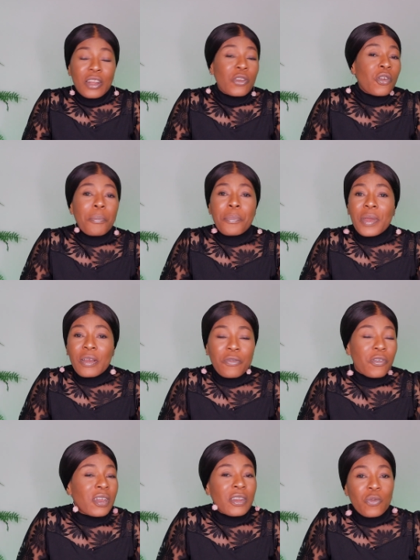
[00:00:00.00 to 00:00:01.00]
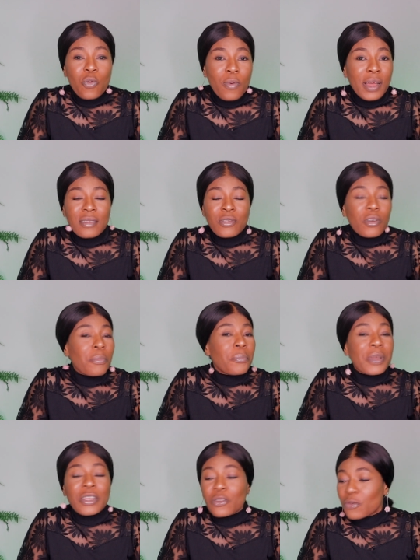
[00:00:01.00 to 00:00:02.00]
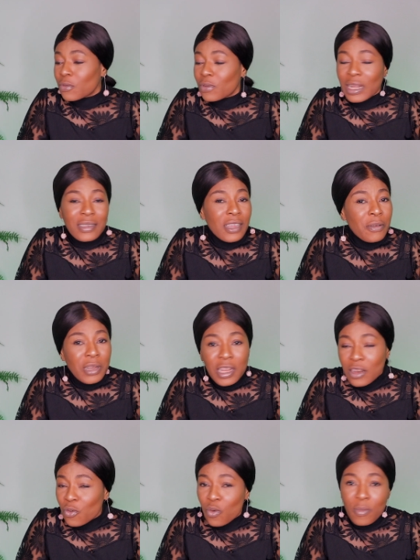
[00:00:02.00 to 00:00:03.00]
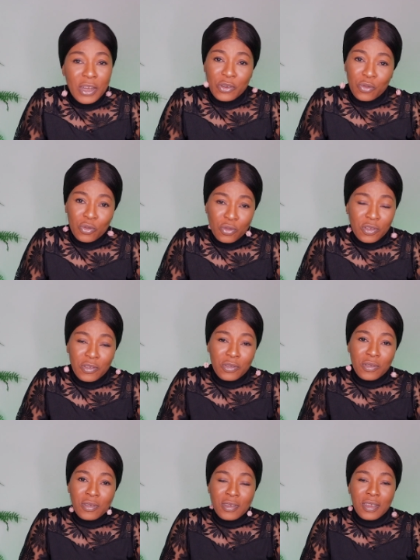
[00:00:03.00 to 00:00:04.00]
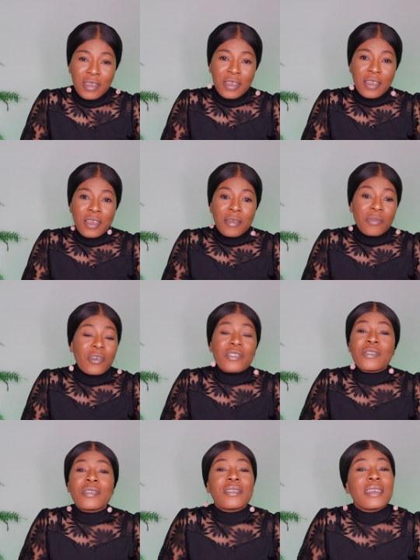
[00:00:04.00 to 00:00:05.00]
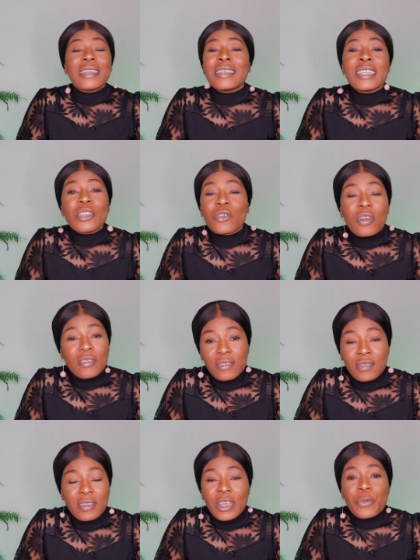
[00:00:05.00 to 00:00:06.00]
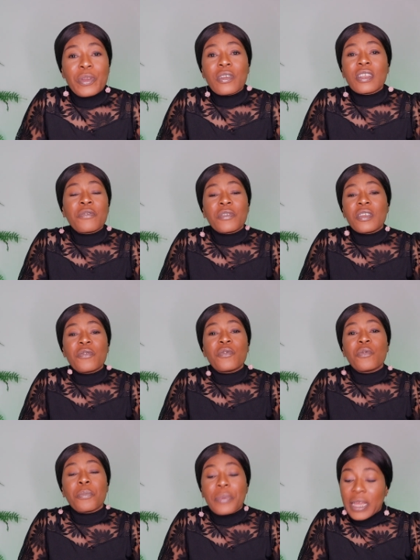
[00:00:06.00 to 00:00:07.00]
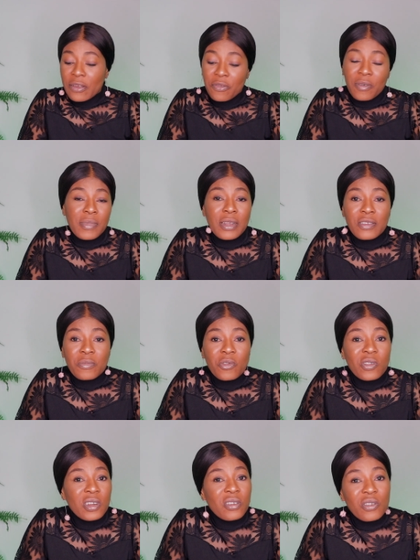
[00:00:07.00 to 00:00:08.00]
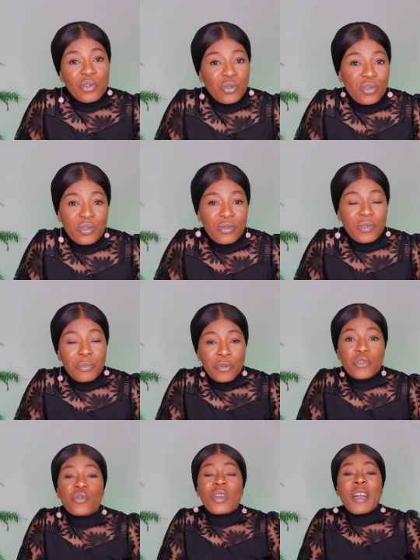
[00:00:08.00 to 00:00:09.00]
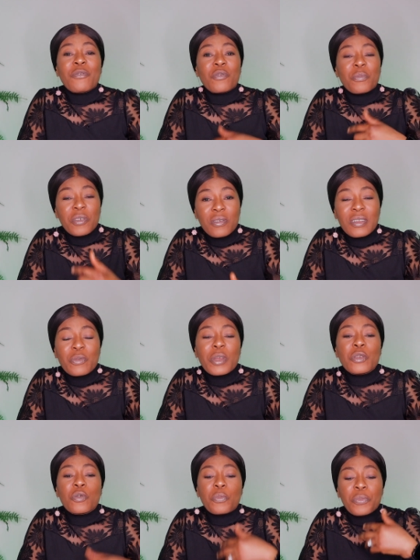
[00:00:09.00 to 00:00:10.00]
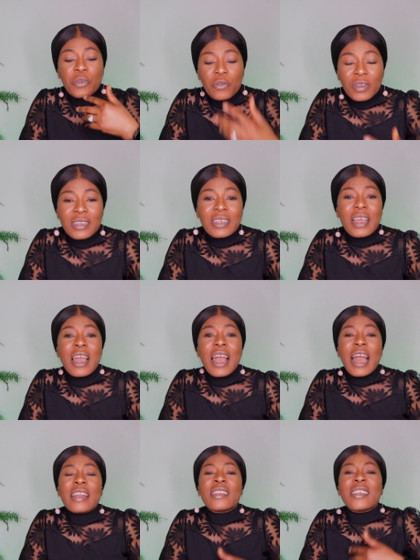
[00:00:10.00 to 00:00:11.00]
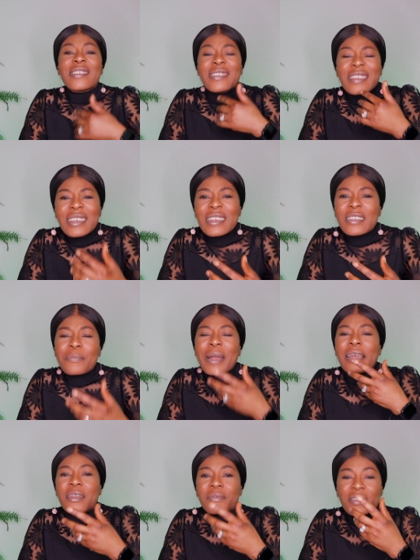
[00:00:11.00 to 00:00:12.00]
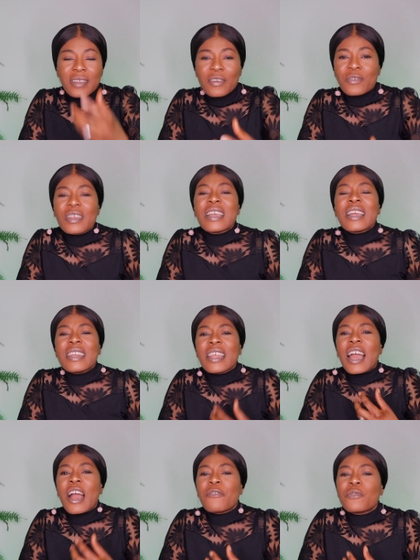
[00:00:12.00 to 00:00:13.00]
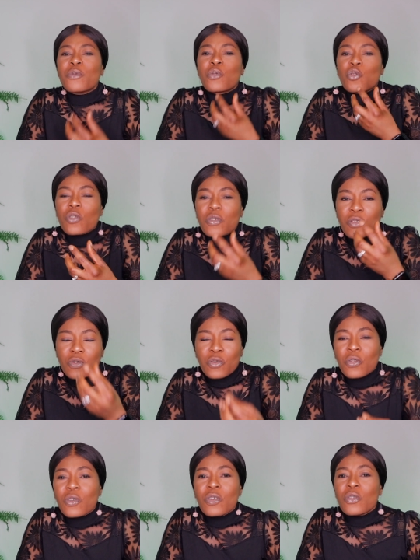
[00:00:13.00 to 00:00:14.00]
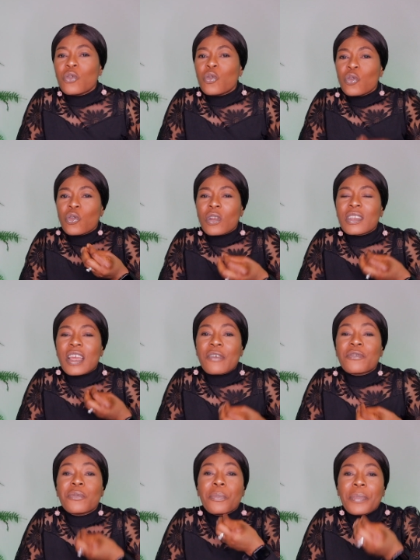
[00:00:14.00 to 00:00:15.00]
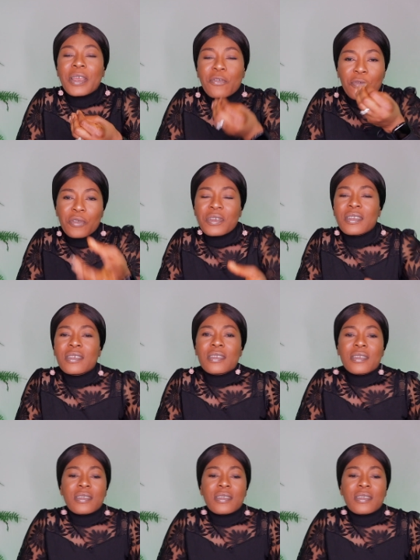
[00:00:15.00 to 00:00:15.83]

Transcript: Don't beg for anyone. Don't beg that any woman should trust you. Because they don't. They will not, even if you beg from that they don't trust you. But you have to build it. When you build it and they see it by themselves, they have to trust you. You don't have to beg for it.